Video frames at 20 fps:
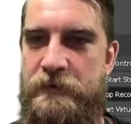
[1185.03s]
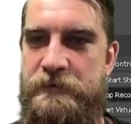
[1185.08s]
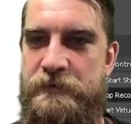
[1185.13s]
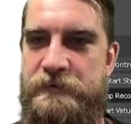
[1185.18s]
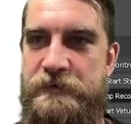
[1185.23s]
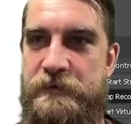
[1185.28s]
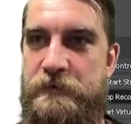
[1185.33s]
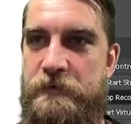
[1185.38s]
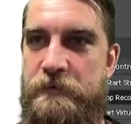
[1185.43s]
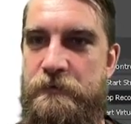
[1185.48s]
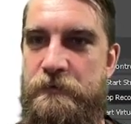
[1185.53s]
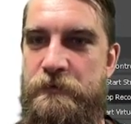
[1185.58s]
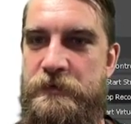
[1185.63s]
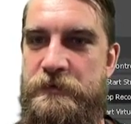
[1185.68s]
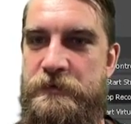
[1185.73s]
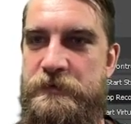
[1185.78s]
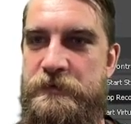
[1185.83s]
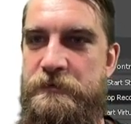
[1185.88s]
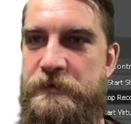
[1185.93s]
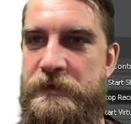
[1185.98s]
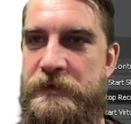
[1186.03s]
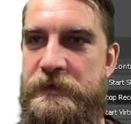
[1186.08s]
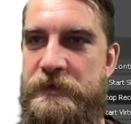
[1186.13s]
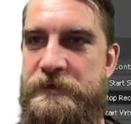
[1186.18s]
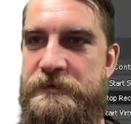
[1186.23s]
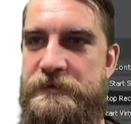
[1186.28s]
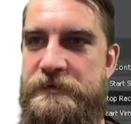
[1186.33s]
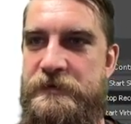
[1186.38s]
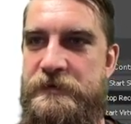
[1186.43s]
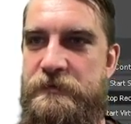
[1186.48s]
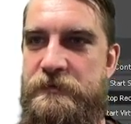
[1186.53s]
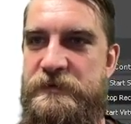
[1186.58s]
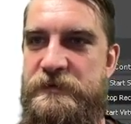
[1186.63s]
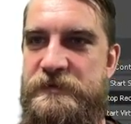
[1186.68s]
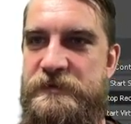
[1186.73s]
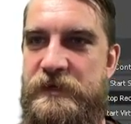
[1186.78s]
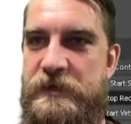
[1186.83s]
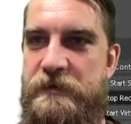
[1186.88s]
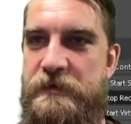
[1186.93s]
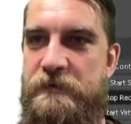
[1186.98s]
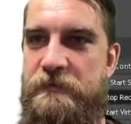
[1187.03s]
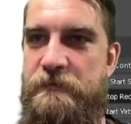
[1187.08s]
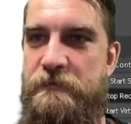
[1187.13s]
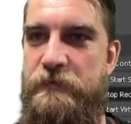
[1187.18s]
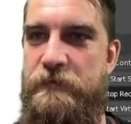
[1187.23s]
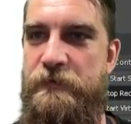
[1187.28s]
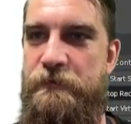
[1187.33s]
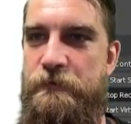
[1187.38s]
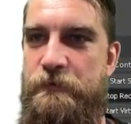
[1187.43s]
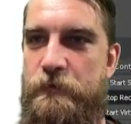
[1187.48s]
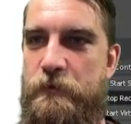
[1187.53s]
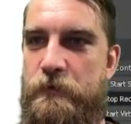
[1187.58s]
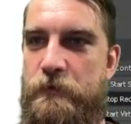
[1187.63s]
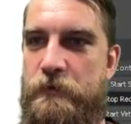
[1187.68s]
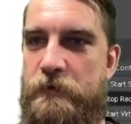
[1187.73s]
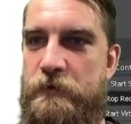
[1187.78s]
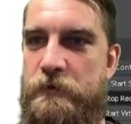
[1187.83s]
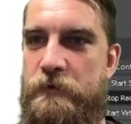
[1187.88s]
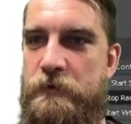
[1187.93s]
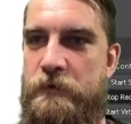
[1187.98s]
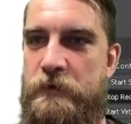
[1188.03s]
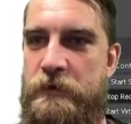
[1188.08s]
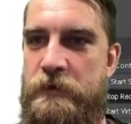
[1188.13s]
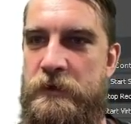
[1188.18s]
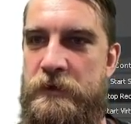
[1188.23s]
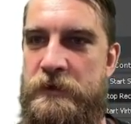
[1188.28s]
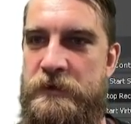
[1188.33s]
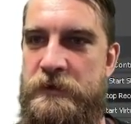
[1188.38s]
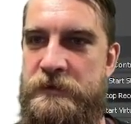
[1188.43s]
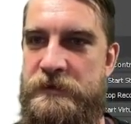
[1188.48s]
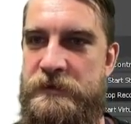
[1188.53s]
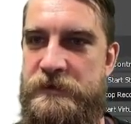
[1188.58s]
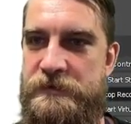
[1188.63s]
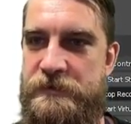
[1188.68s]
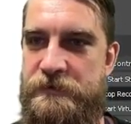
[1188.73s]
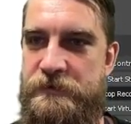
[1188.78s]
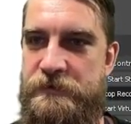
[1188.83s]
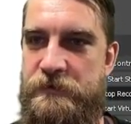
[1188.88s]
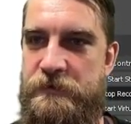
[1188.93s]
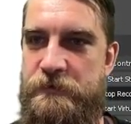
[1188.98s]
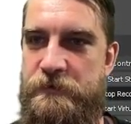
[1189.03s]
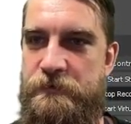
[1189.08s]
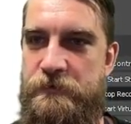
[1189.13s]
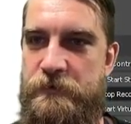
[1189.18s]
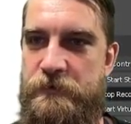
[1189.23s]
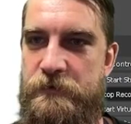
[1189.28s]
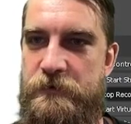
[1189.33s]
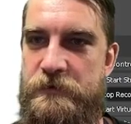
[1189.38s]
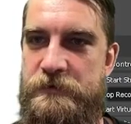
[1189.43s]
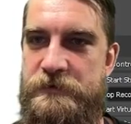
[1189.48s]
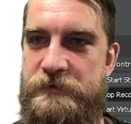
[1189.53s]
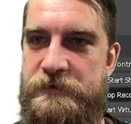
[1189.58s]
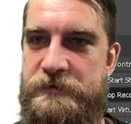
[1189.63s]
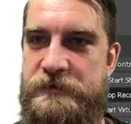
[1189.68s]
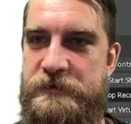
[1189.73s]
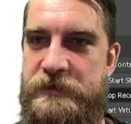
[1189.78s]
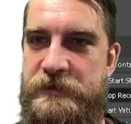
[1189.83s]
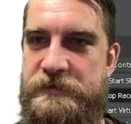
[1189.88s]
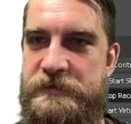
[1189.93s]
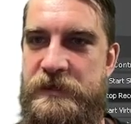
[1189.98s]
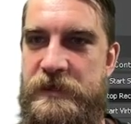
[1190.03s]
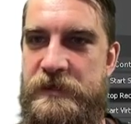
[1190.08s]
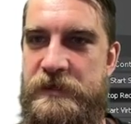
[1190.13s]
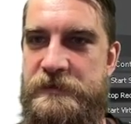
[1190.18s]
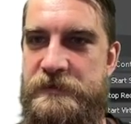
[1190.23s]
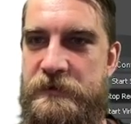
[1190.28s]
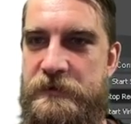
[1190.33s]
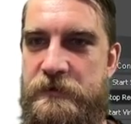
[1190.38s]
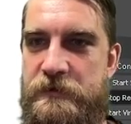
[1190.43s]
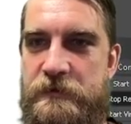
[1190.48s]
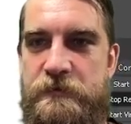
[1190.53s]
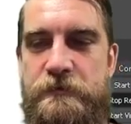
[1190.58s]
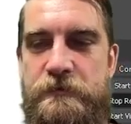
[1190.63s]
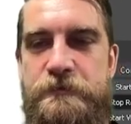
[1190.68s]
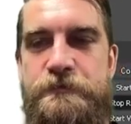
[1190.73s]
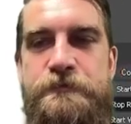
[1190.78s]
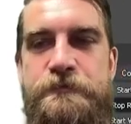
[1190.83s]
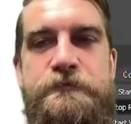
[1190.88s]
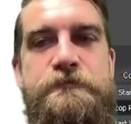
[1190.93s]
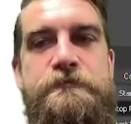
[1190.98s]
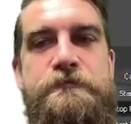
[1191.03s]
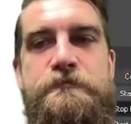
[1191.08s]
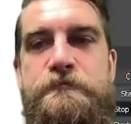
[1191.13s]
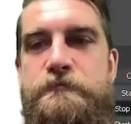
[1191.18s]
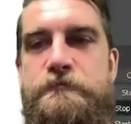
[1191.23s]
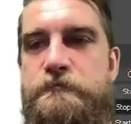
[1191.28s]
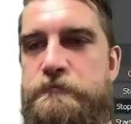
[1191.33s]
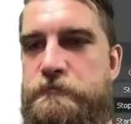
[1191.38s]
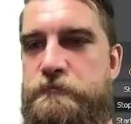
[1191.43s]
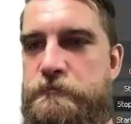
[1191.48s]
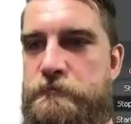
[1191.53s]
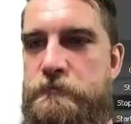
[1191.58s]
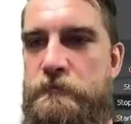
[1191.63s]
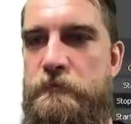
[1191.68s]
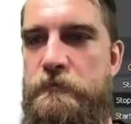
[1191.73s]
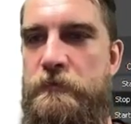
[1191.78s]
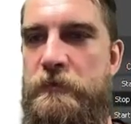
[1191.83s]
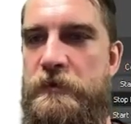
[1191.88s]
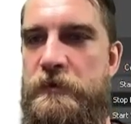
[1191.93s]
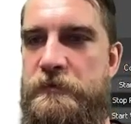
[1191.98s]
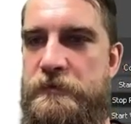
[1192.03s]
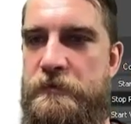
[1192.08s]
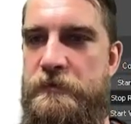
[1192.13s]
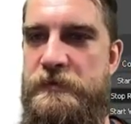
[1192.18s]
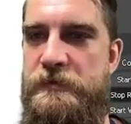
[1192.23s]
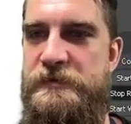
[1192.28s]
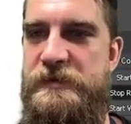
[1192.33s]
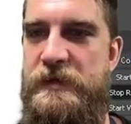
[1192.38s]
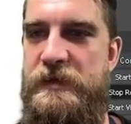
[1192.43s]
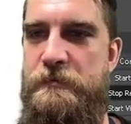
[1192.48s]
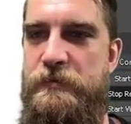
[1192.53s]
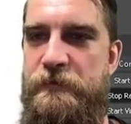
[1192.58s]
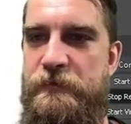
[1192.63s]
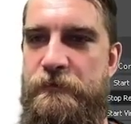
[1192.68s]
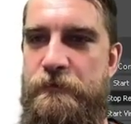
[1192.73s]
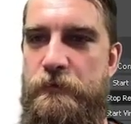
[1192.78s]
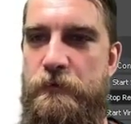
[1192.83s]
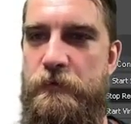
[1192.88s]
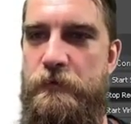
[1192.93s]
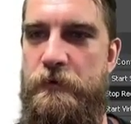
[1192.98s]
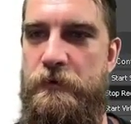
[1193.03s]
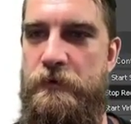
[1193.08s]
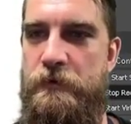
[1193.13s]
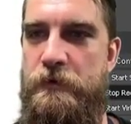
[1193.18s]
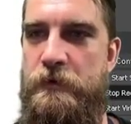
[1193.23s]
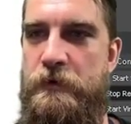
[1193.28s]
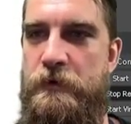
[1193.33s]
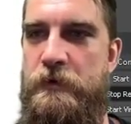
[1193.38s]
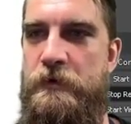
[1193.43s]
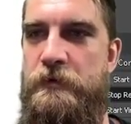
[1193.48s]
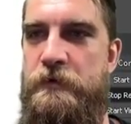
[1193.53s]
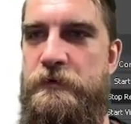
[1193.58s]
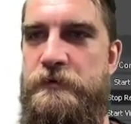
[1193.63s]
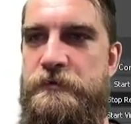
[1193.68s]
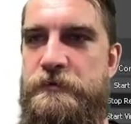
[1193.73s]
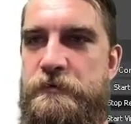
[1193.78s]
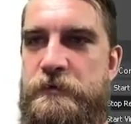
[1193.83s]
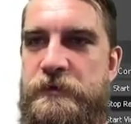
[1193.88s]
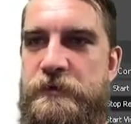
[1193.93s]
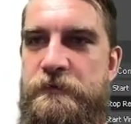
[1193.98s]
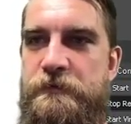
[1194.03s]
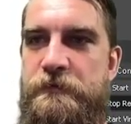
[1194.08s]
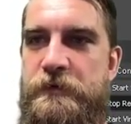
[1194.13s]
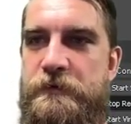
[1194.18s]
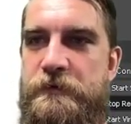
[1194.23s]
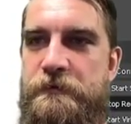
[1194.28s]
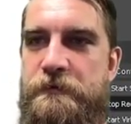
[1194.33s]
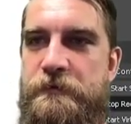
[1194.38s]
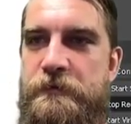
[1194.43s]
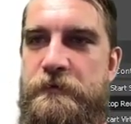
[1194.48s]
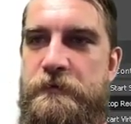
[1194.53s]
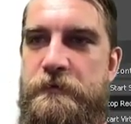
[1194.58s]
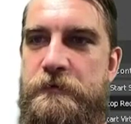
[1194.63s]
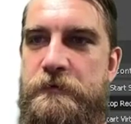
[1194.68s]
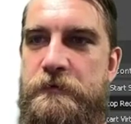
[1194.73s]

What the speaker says: So if we do this, then we say before is the 31st, 6 days ago. So let's say before the 25th.